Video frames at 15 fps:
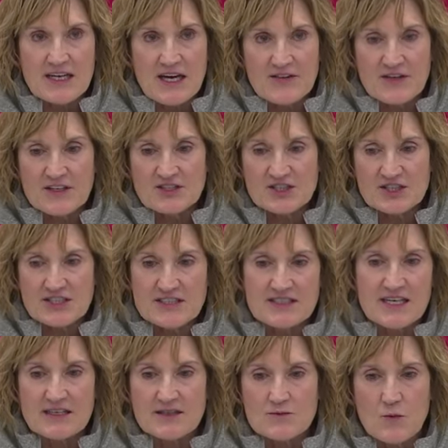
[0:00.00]
I think she's
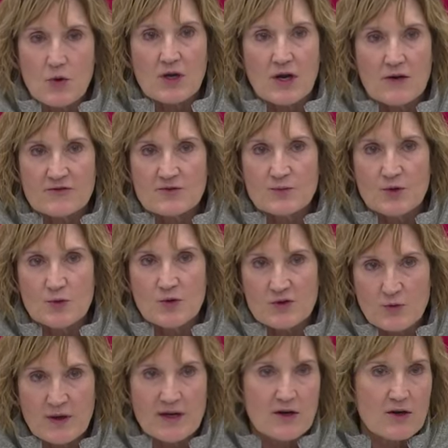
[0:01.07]
getting more comfortable with
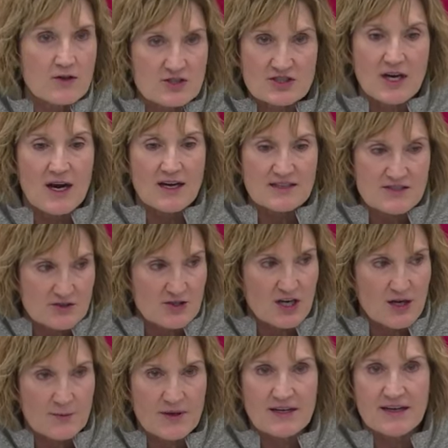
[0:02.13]
where her shots are
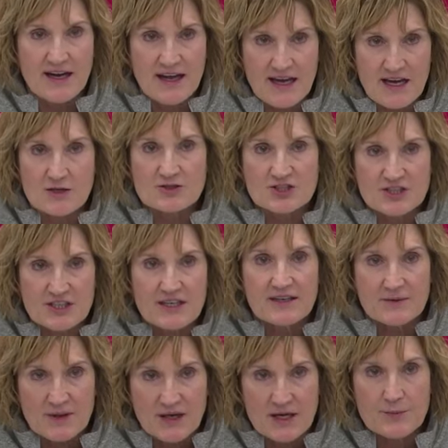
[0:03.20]
coming and how she
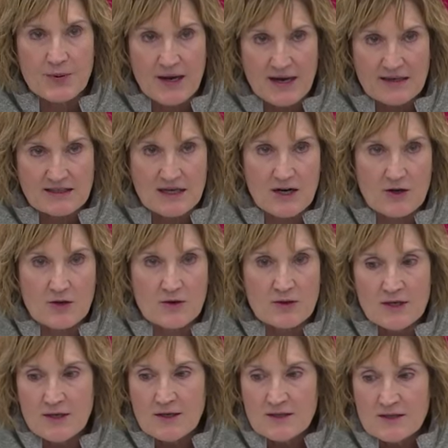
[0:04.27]
can impact our
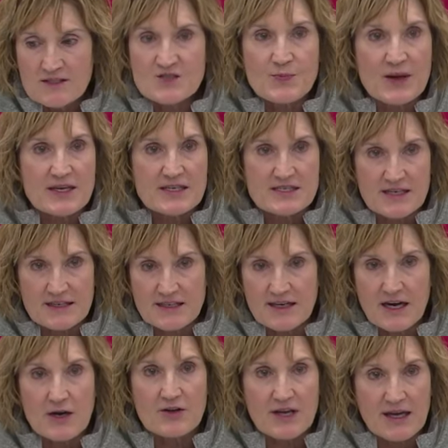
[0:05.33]
spacing in
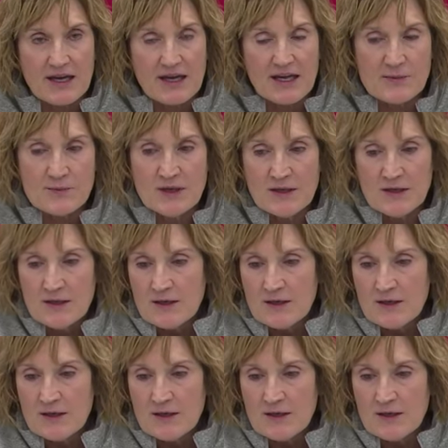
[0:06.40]
our game.